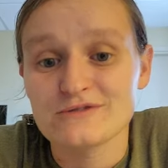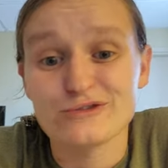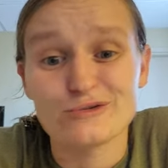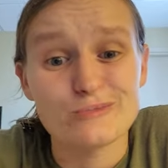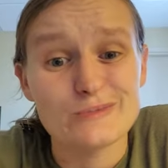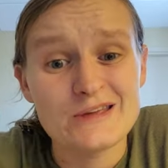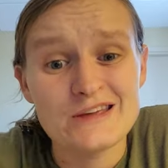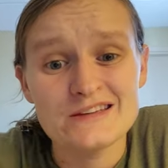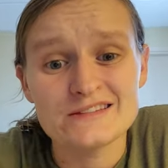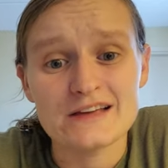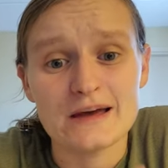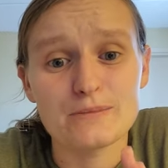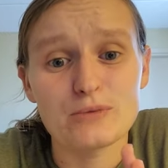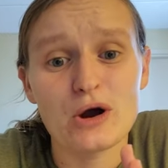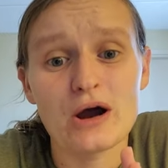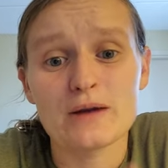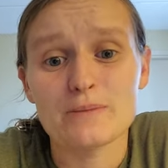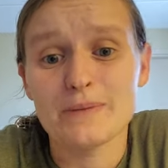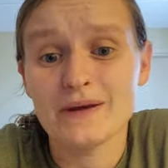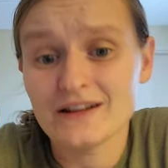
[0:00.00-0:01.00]
For me, is I
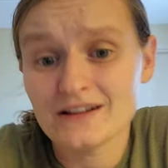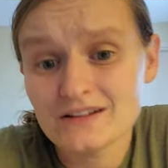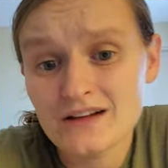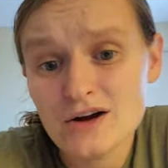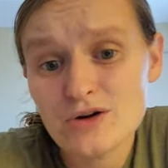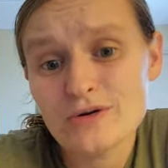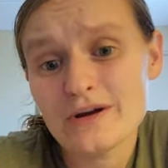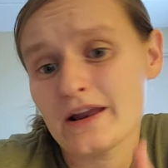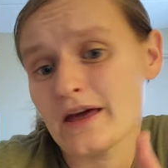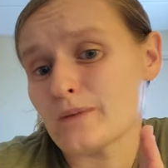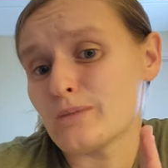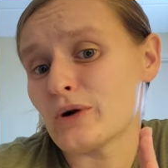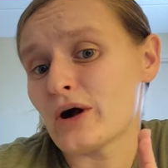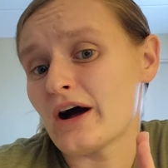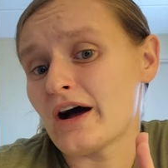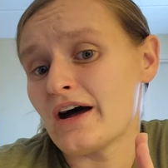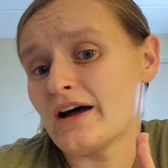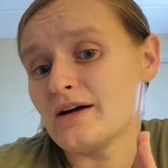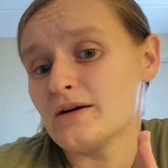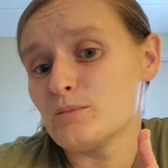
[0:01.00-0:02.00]
brought a pillow and I
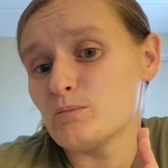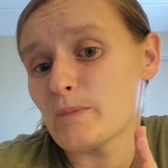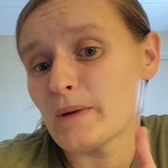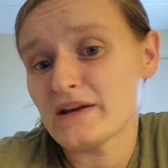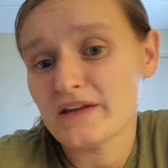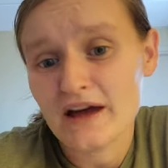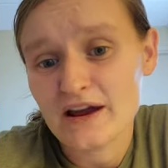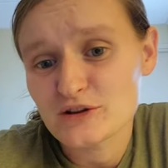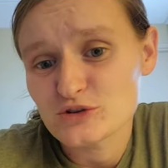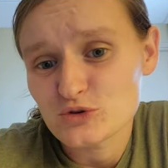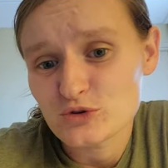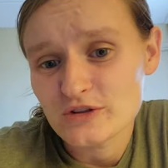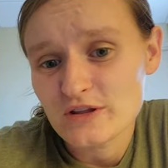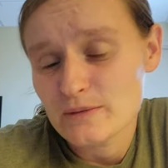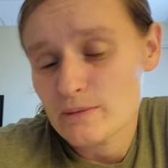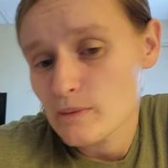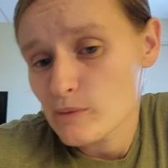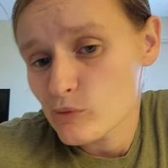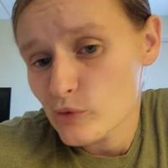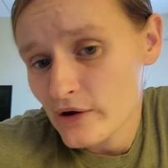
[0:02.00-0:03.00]
brought my dinosaur
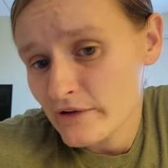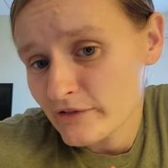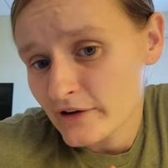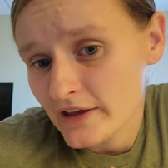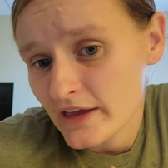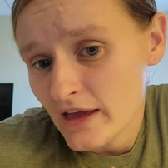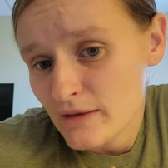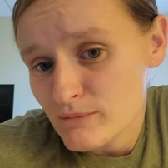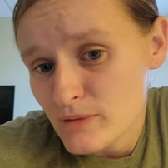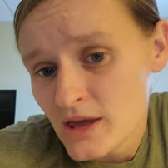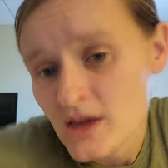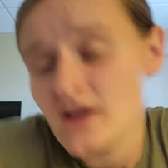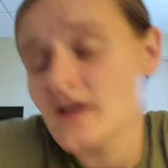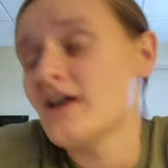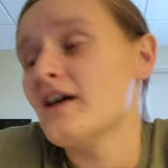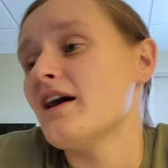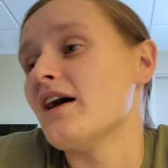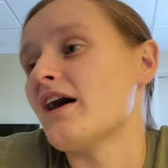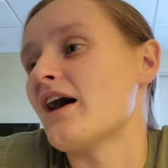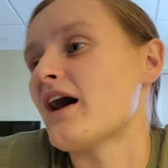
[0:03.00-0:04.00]
that my boyfriend gave me.
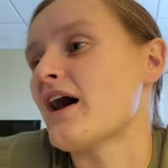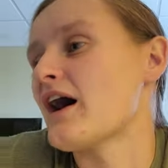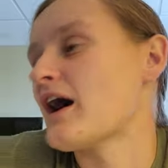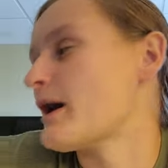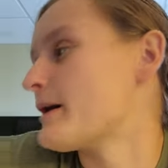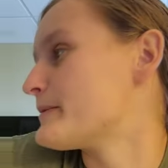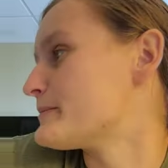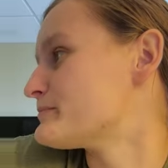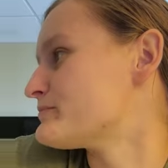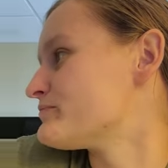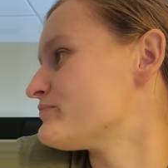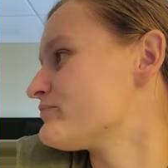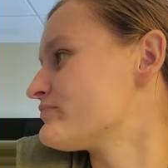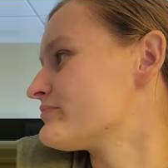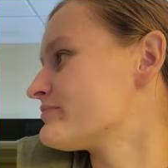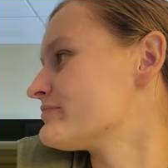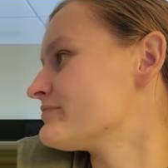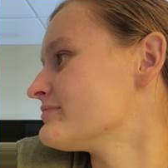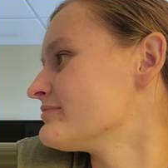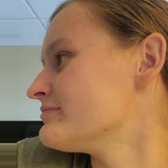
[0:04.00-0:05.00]
Um,
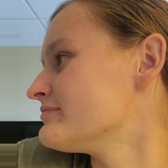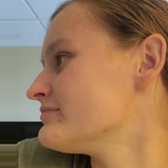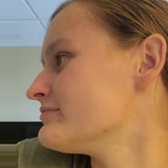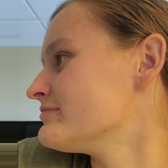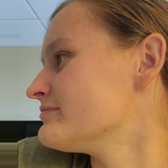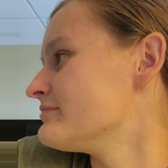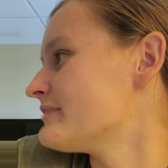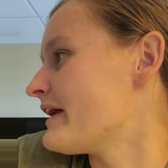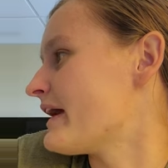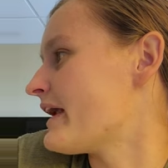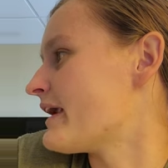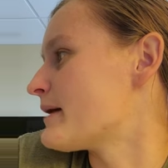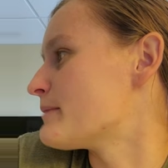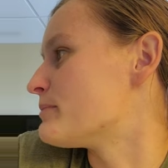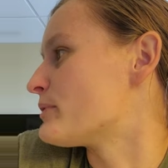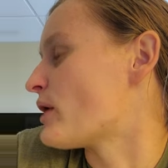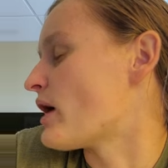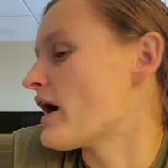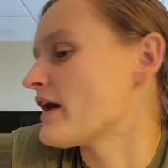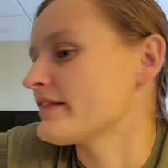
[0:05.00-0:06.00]
and I
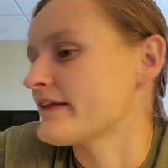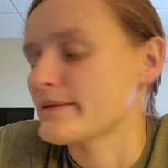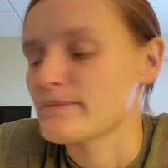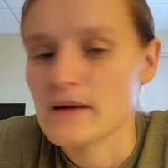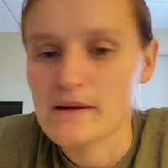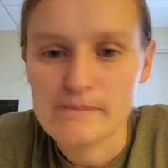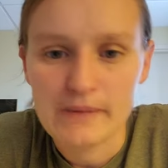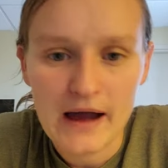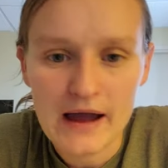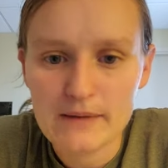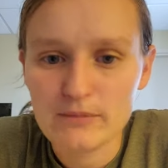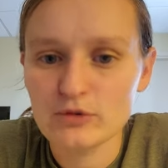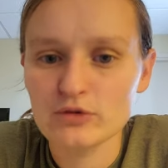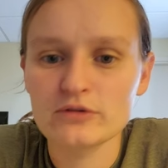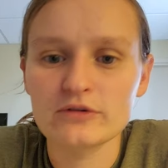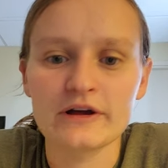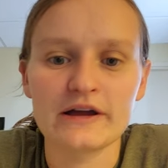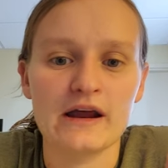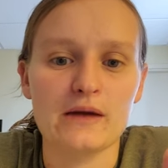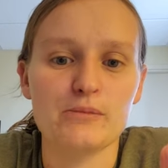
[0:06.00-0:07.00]
brought like my
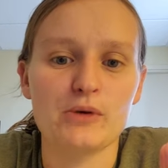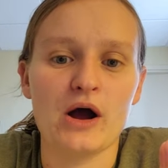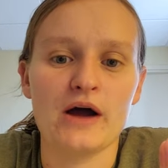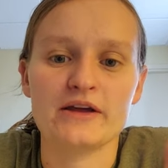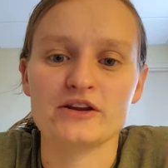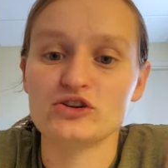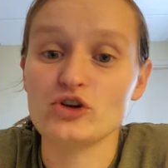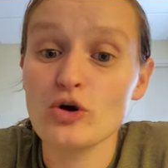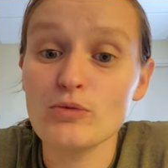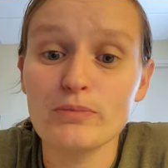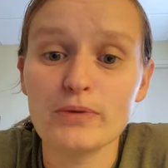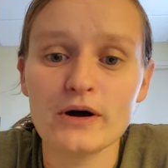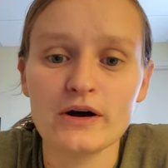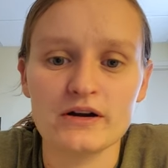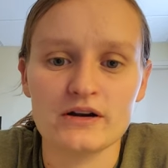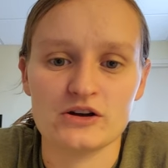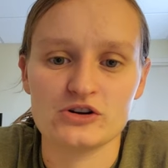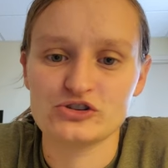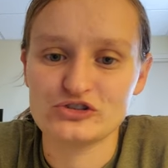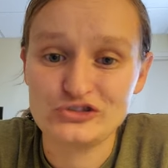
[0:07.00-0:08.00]
Bible and I brought a
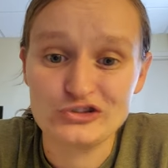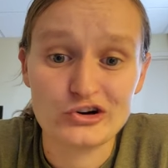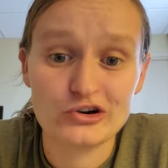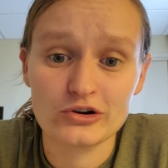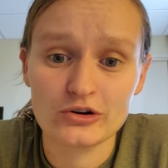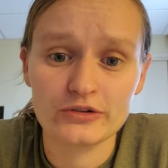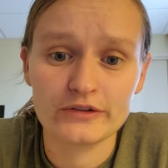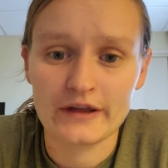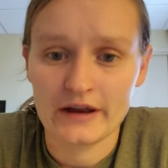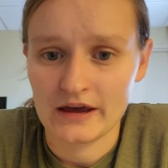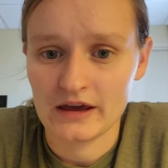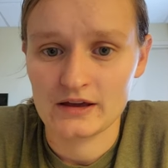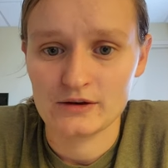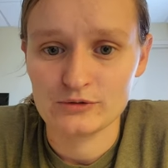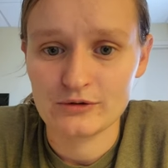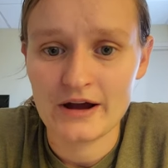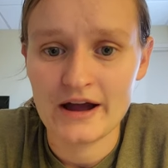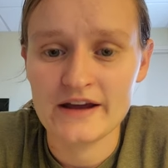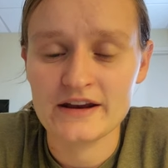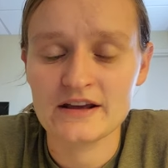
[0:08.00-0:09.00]
notebook or a journal that I can
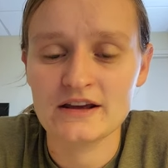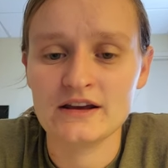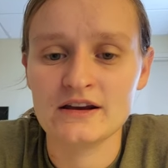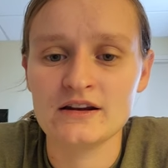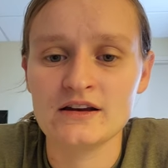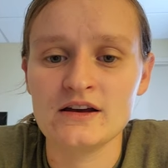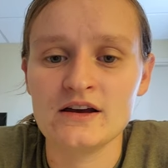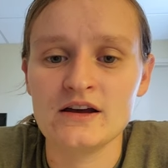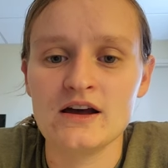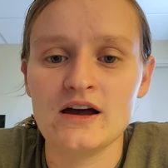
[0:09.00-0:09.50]
write in.